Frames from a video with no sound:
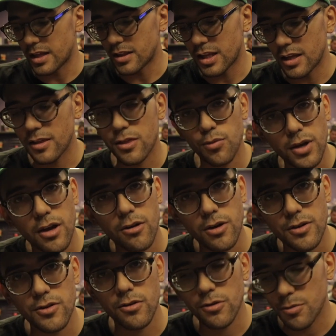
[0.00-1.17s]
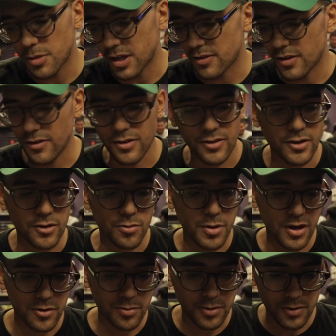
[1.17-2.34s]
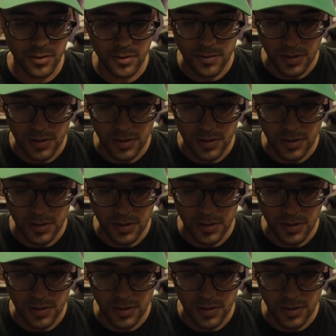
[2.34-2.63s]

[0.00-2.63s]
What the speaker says: I need 3 Area 0 to be as consistent as possible.